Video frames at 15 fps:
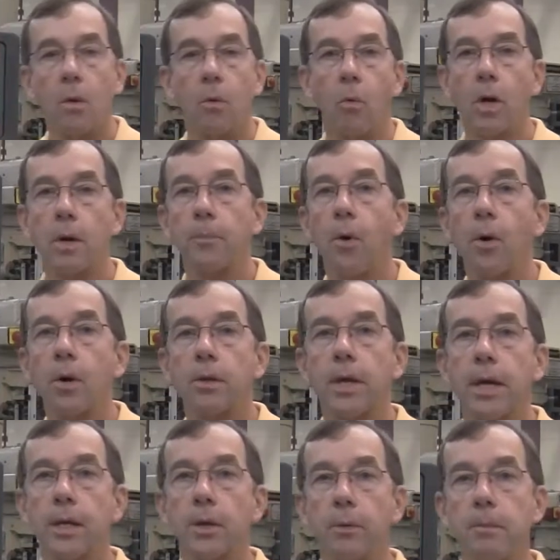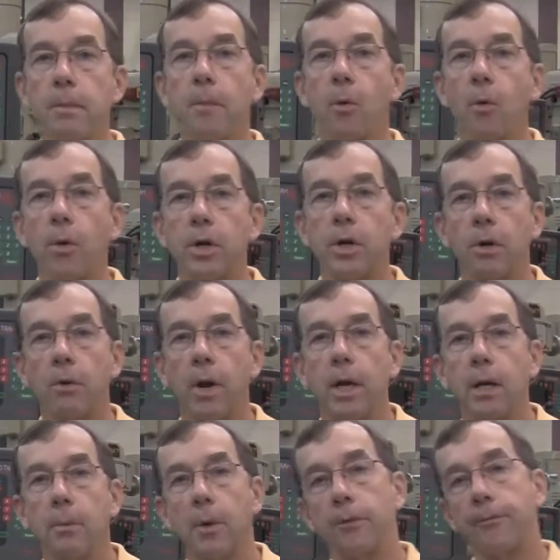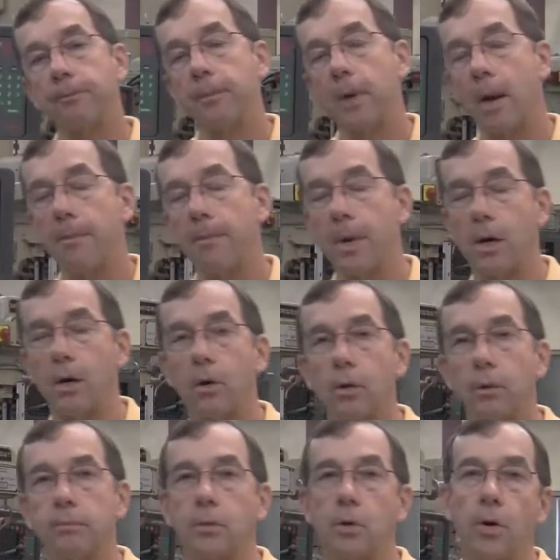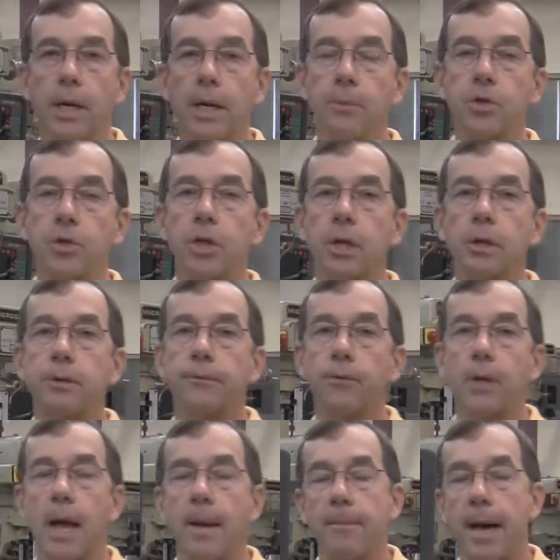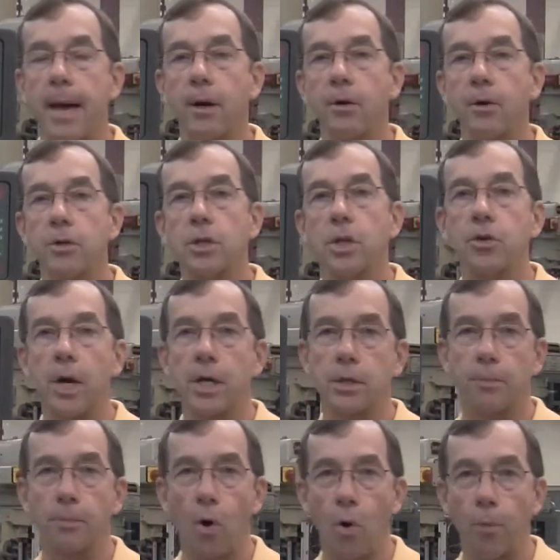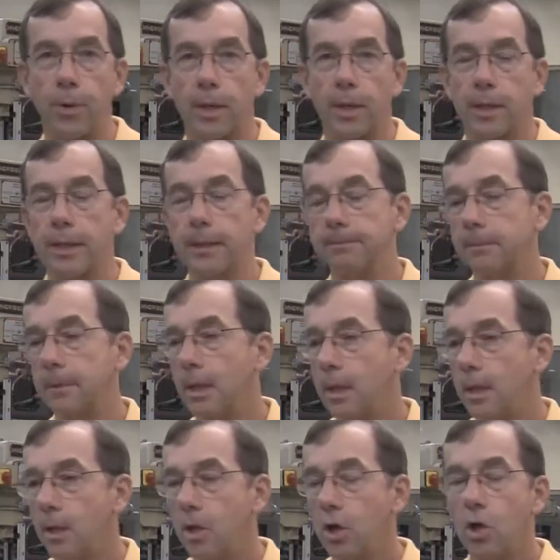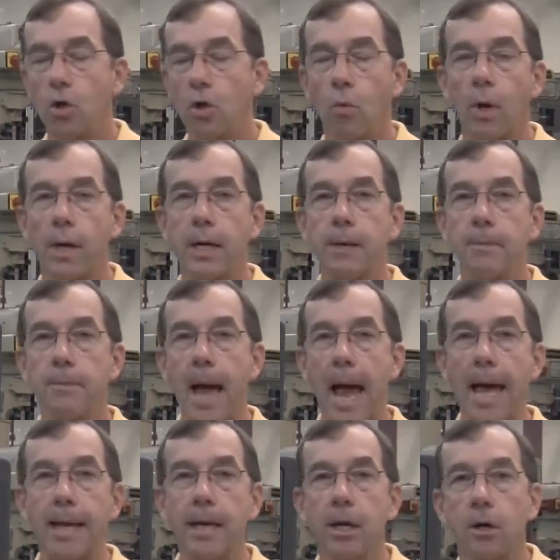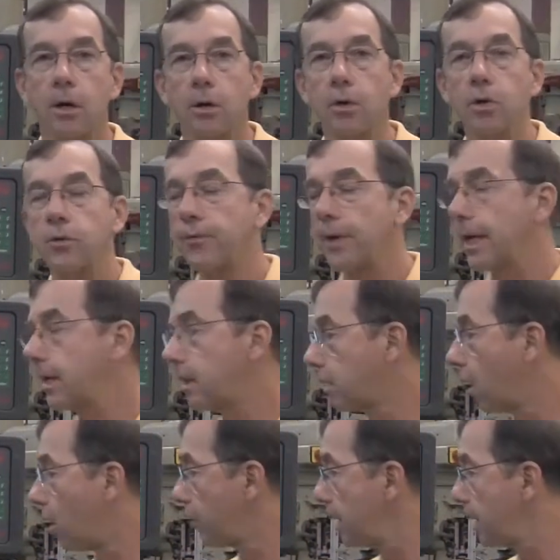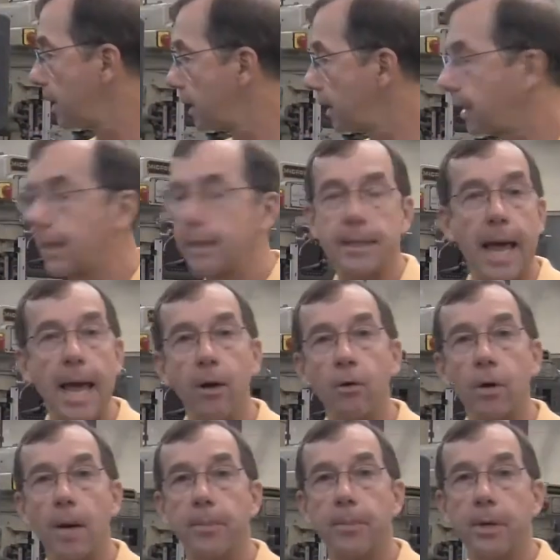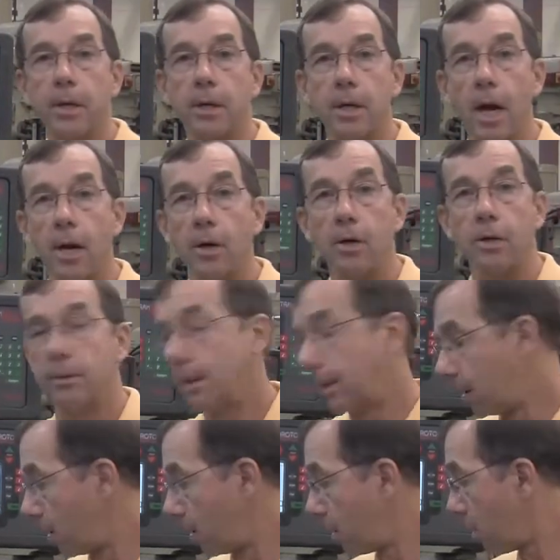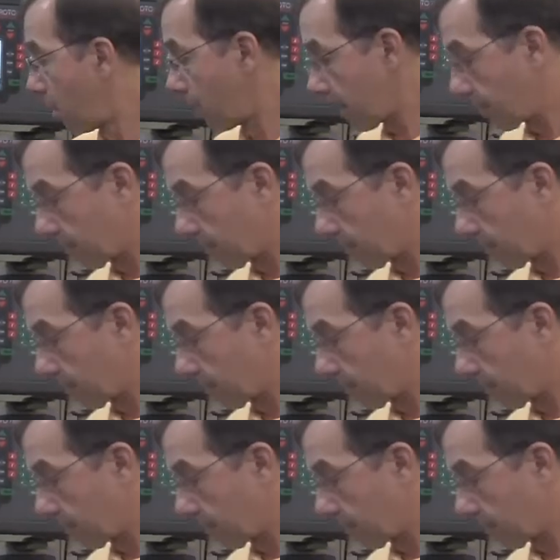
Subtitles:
One important thing to remember when you're running a mill, or any machine for that matter, is to dress appropriately. You don't want any baggy or loose-fitting clothing that could get tangled up in the cutter or the